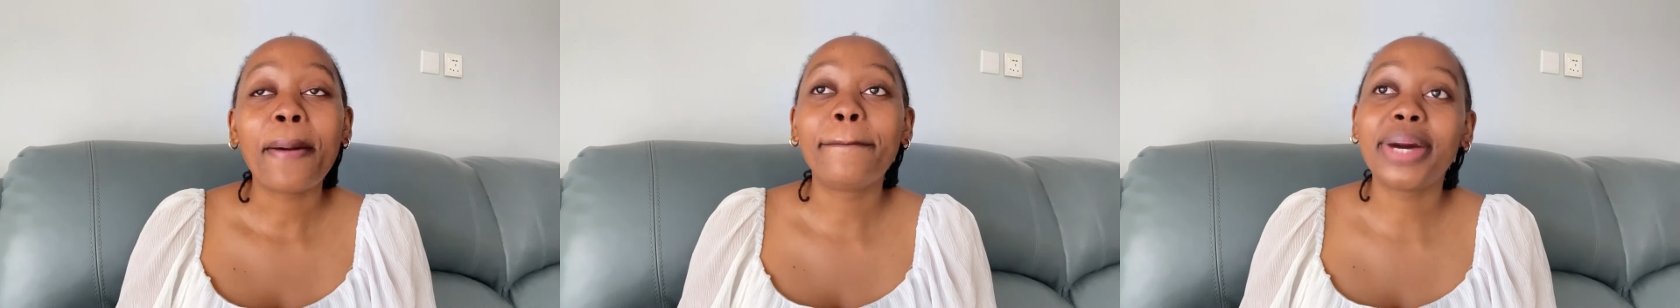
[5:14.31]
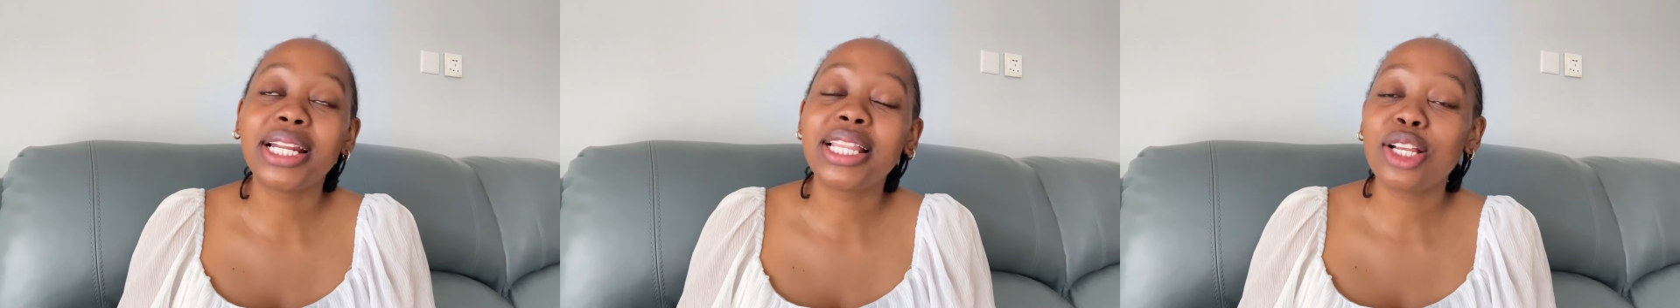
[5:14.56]

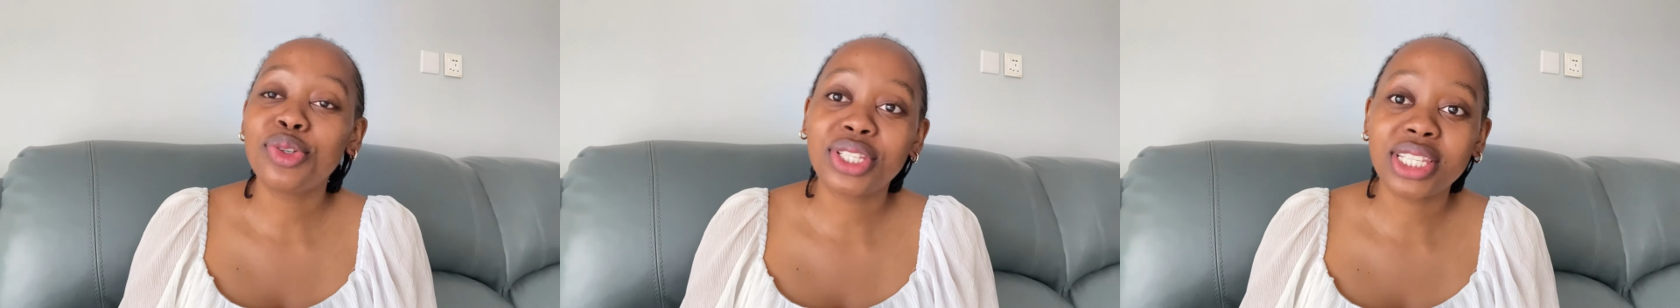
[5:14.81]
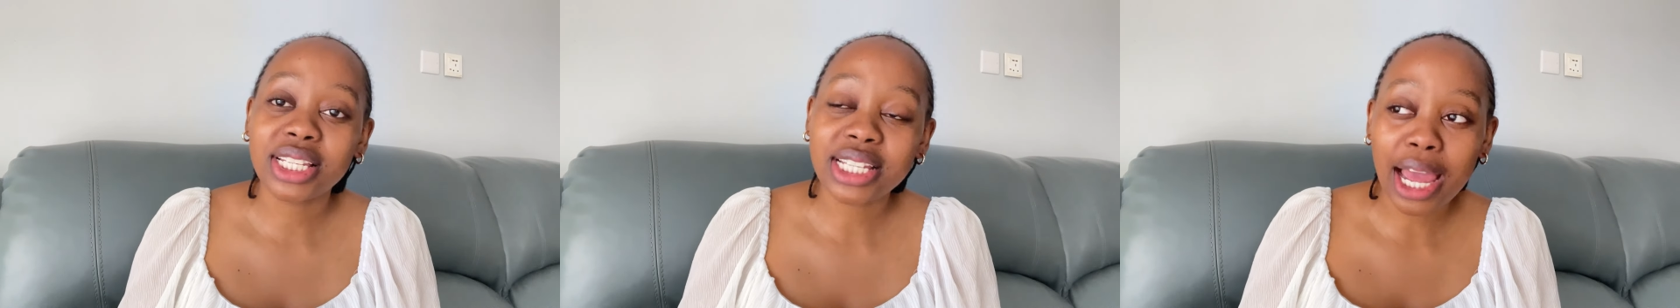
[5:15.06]
but that was
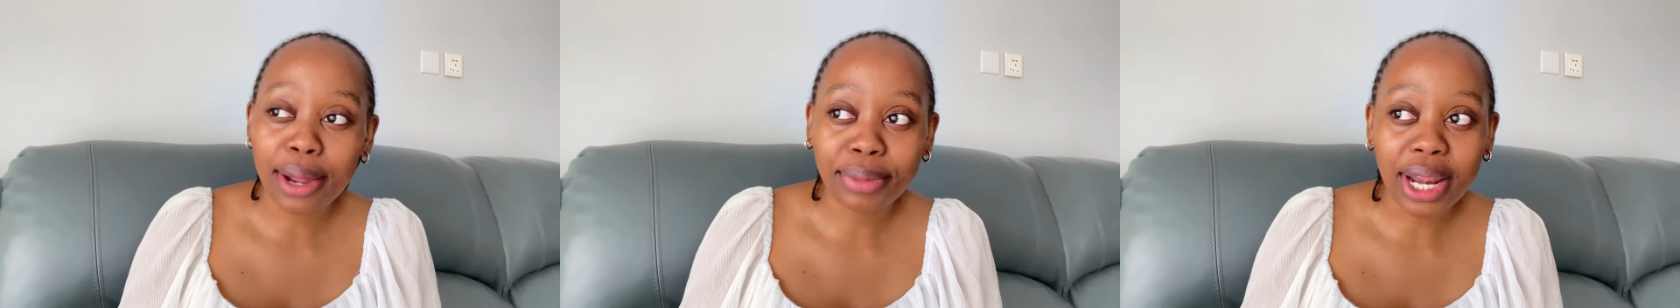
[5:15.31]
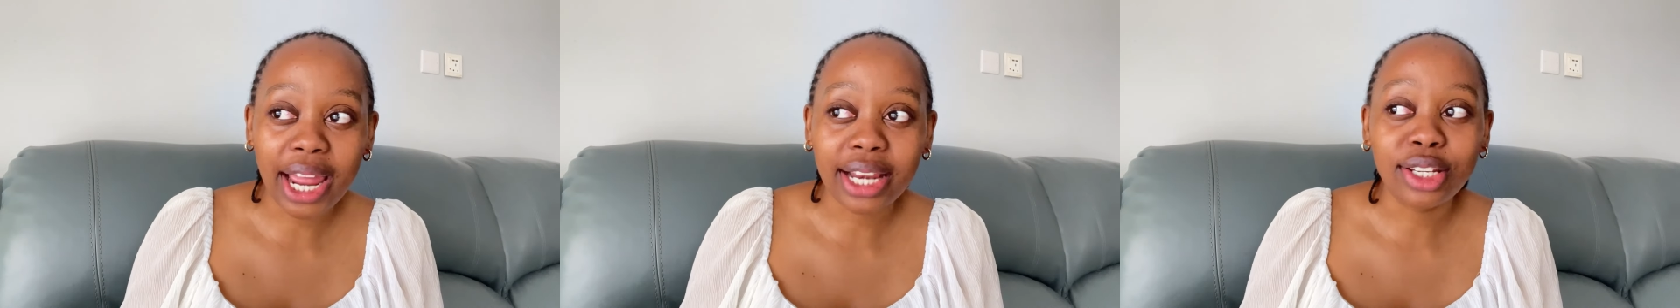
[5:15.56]
a
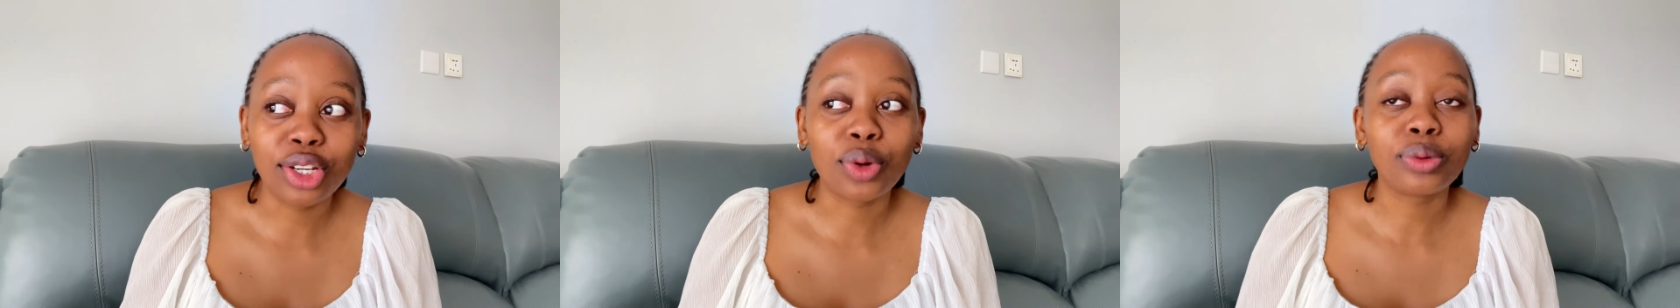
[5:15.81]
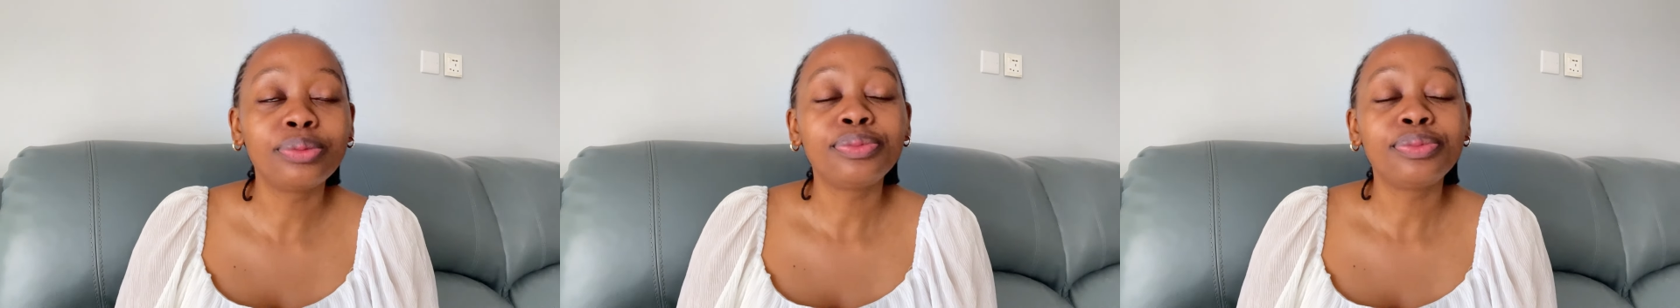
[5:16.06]
timeline, you know.